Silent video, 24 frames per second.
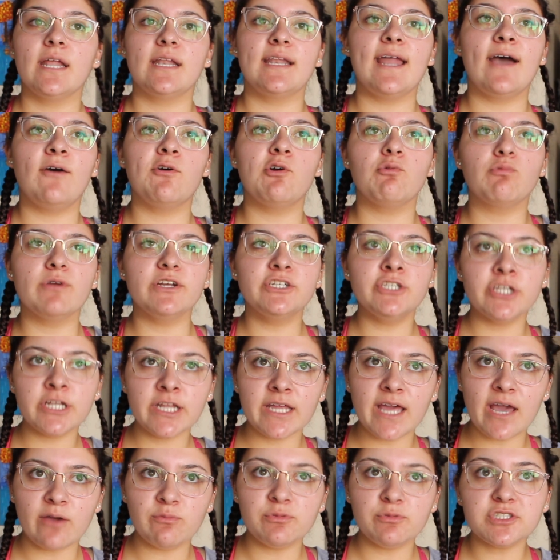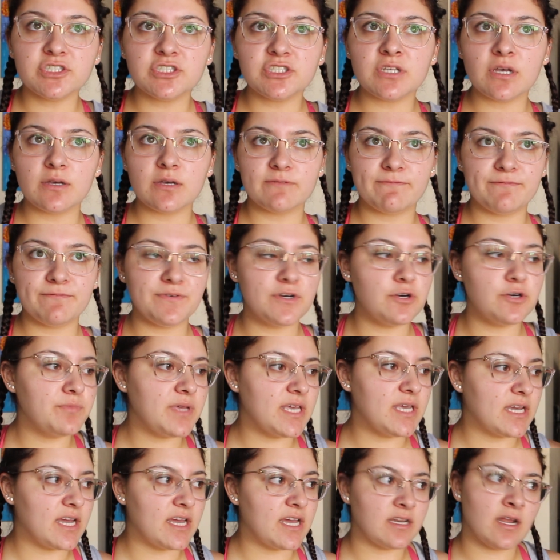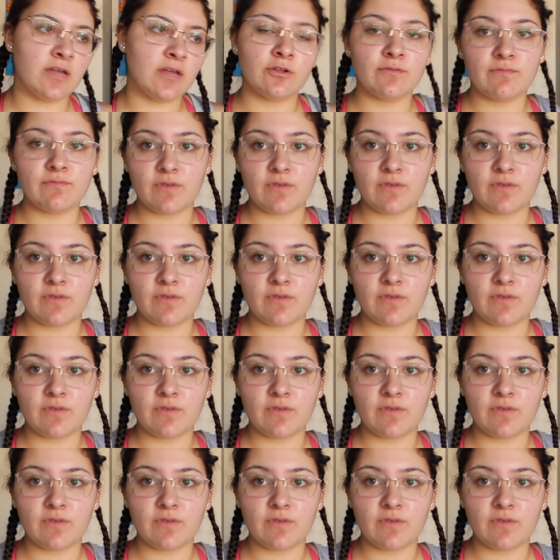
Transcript: Now originally I was filming another